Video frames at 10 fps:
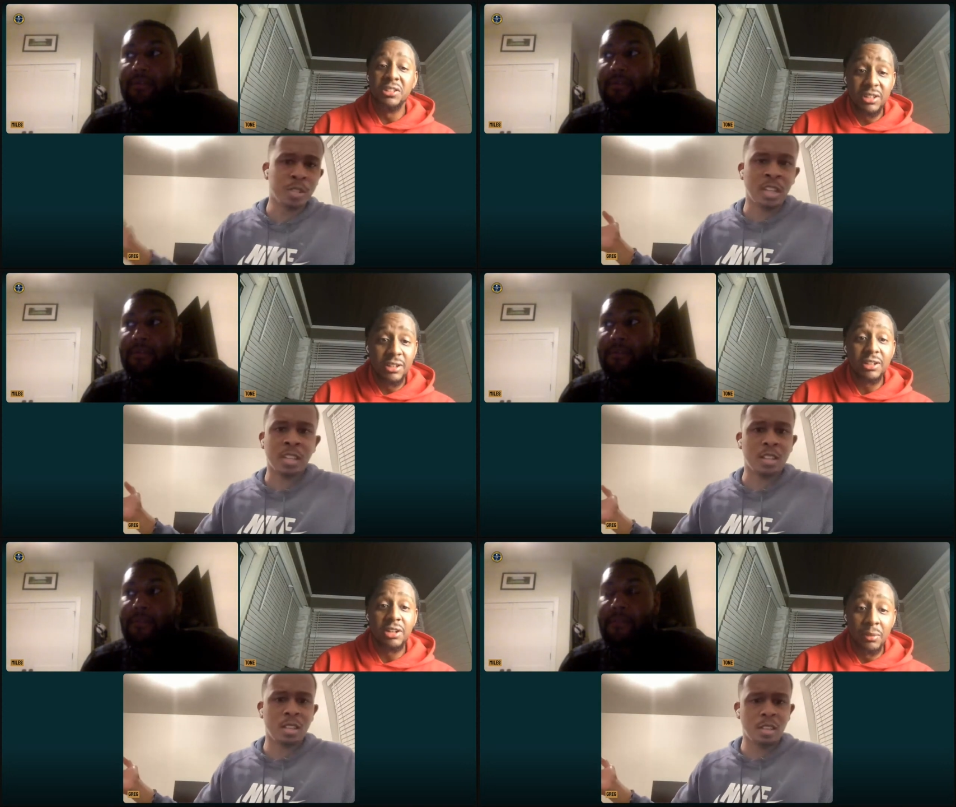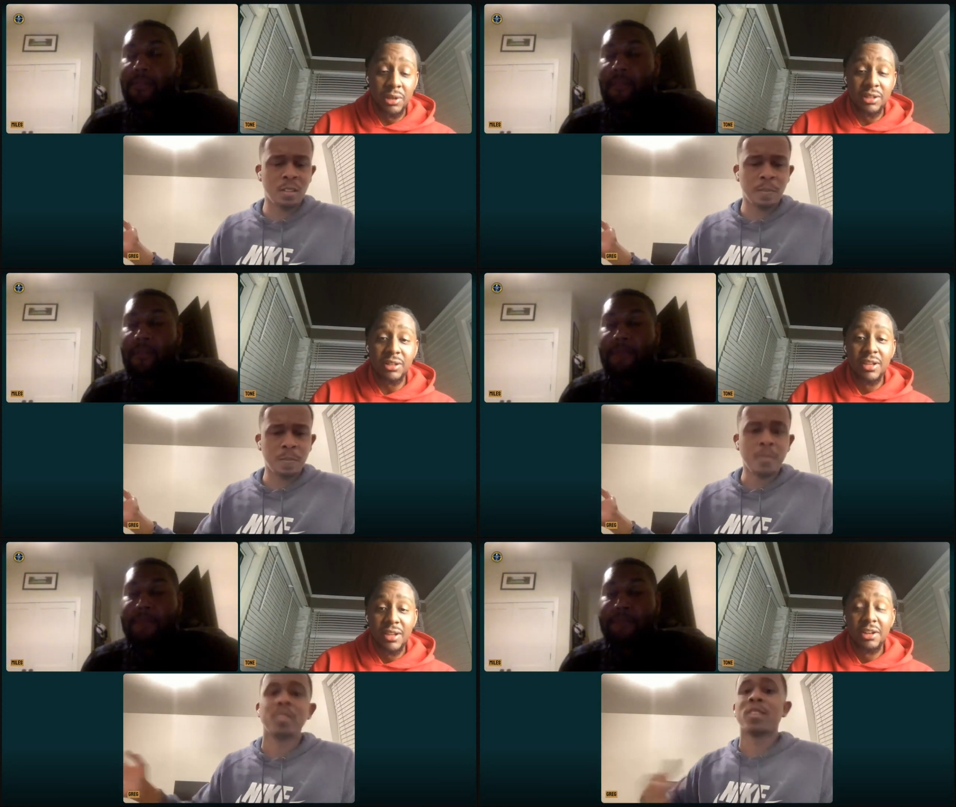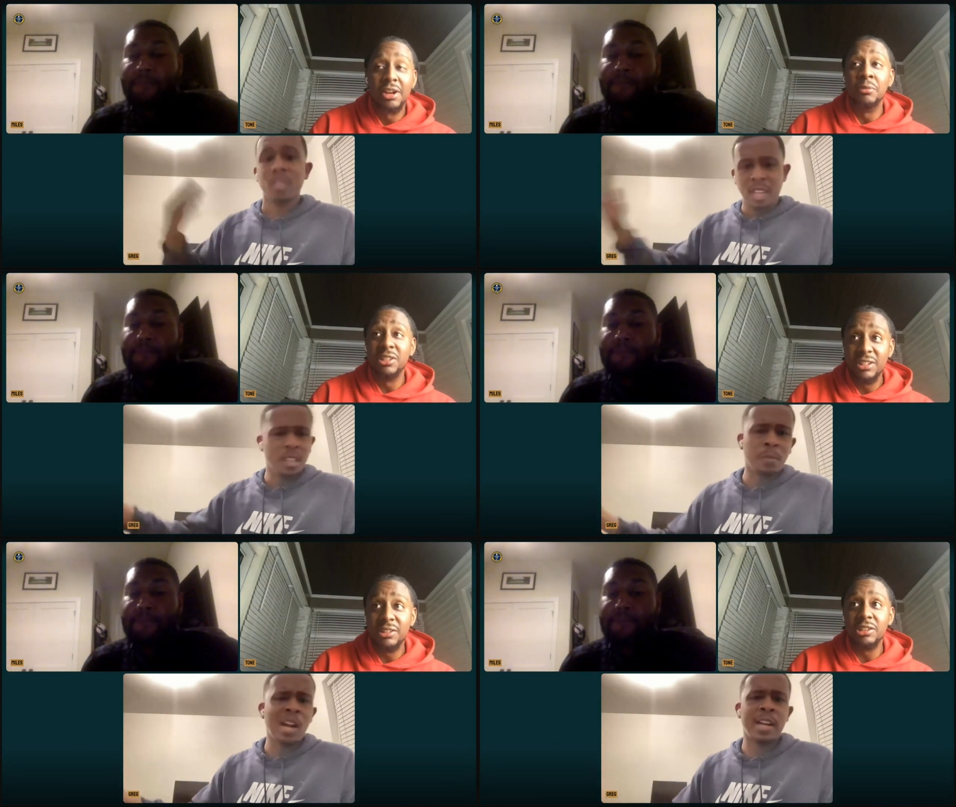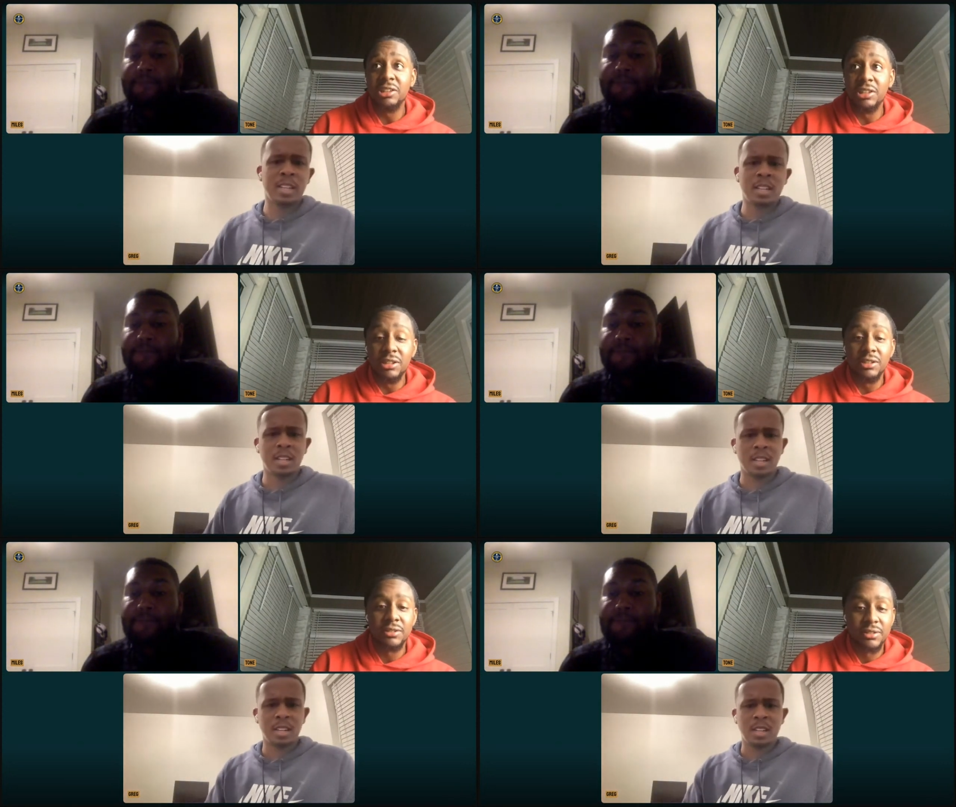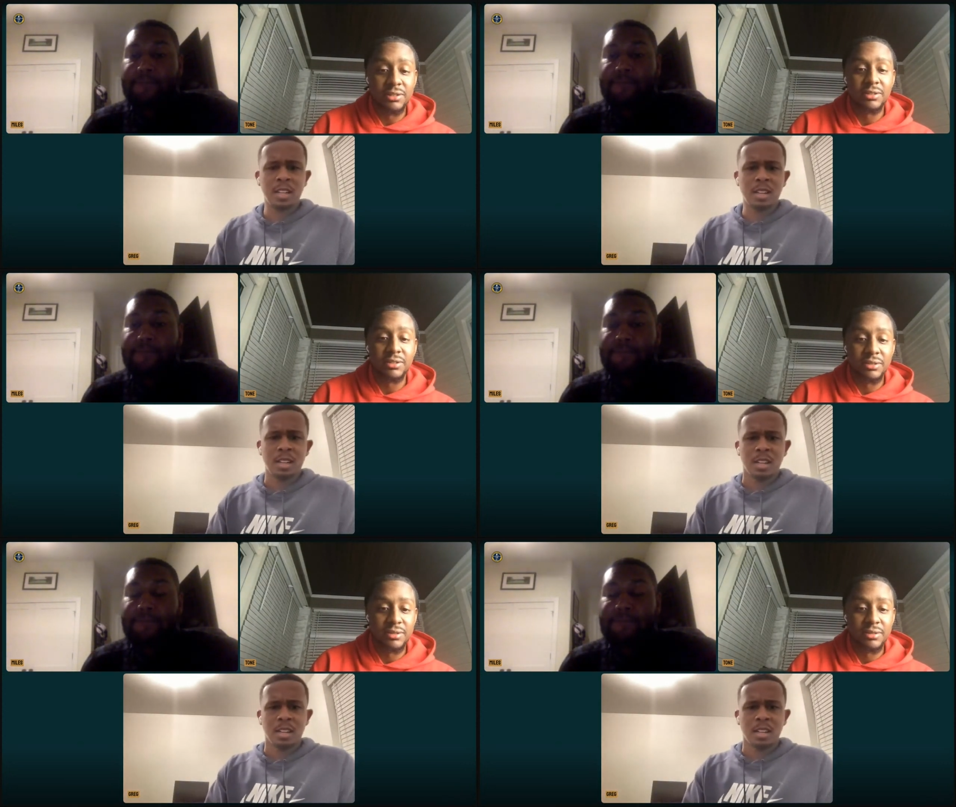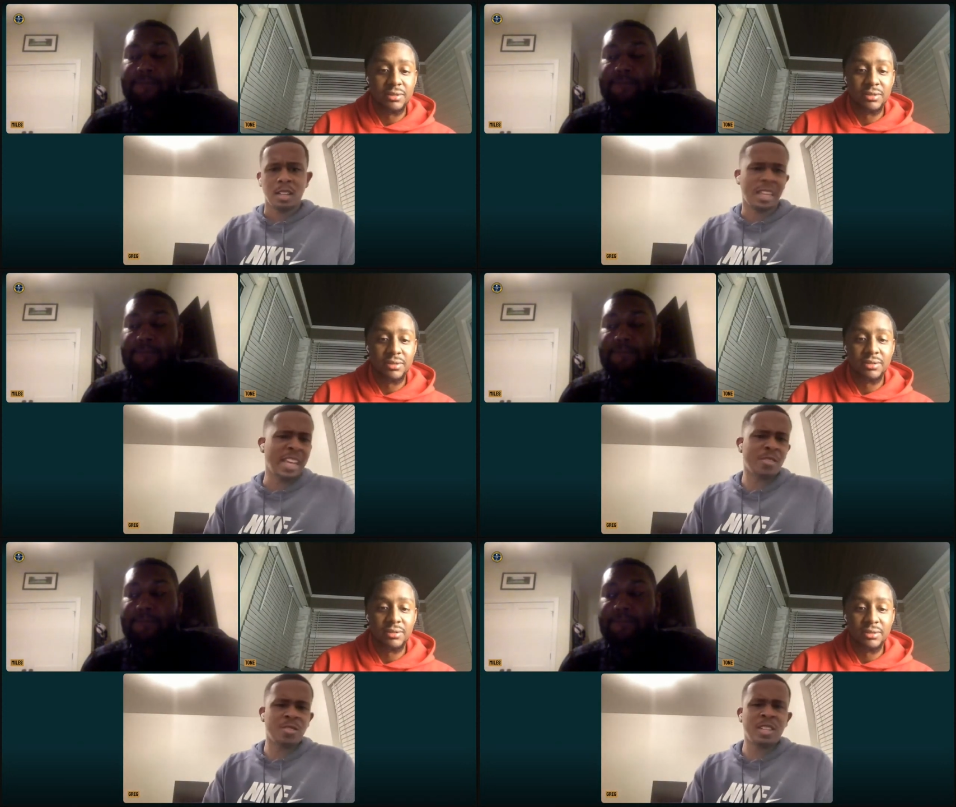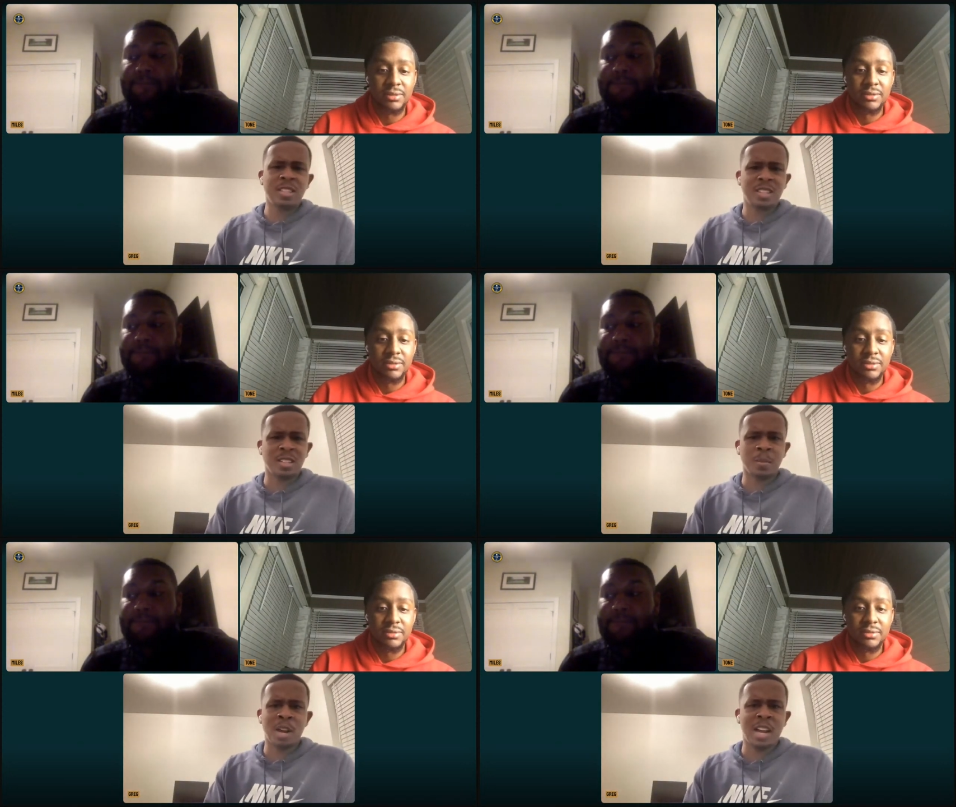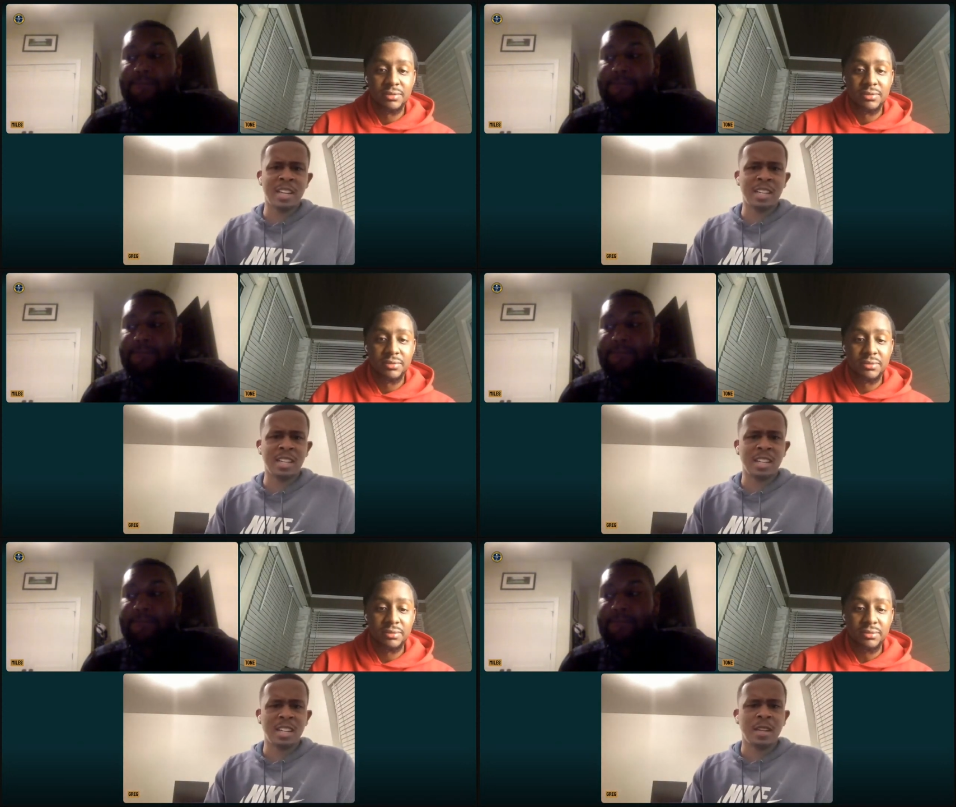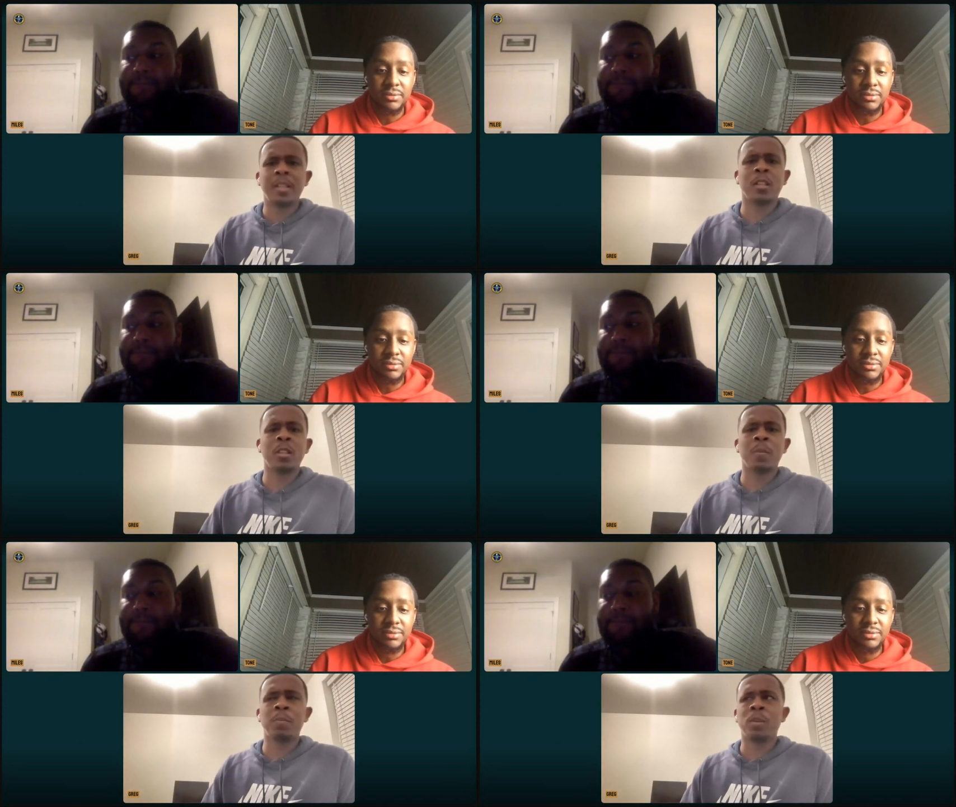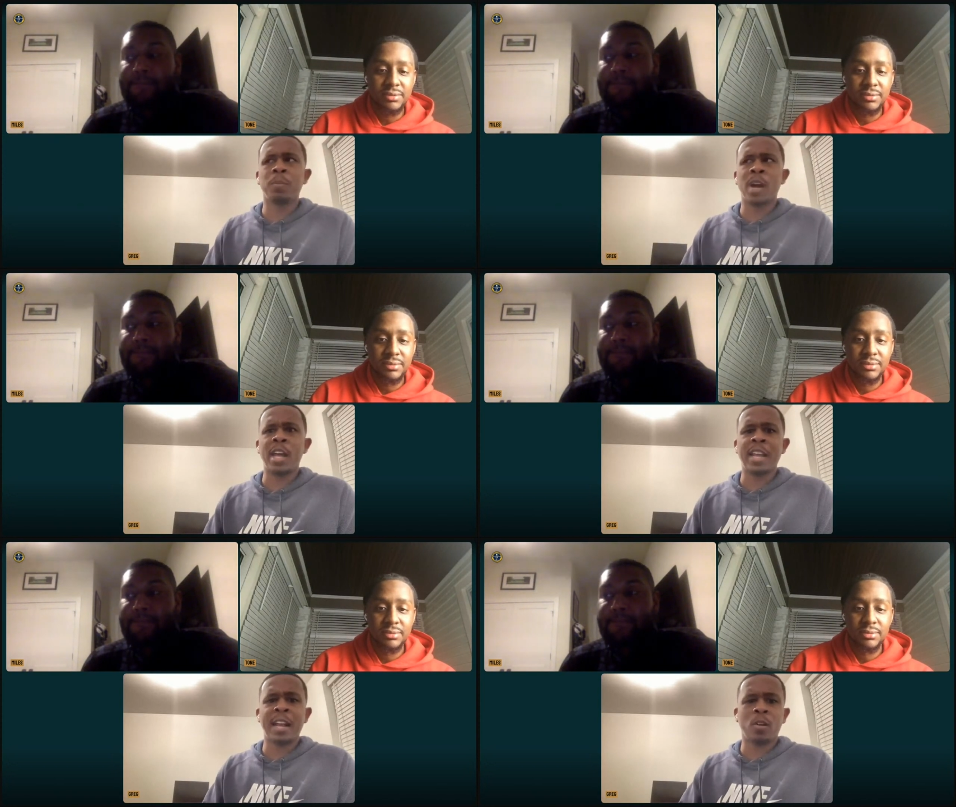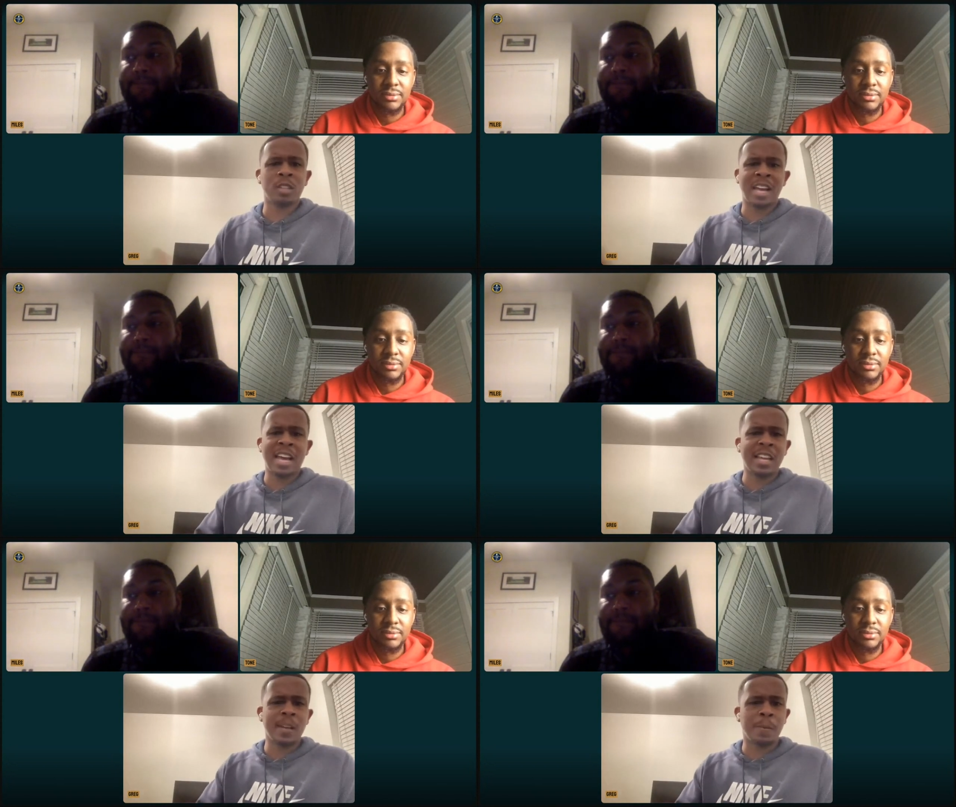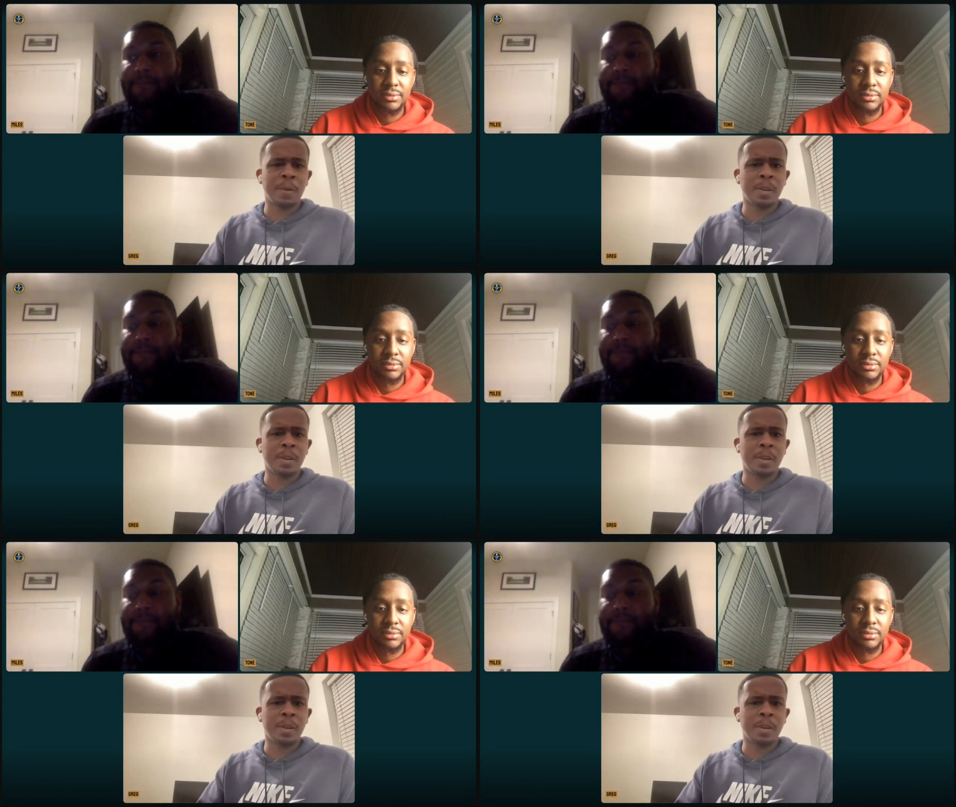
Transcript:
Speaker 1: the
Speaker 2: like, coming in, coming yeah, into LeBron. the league.
Speaker 1: The answer is easy. It's LeBron. Le- Le- LeBron had all the hype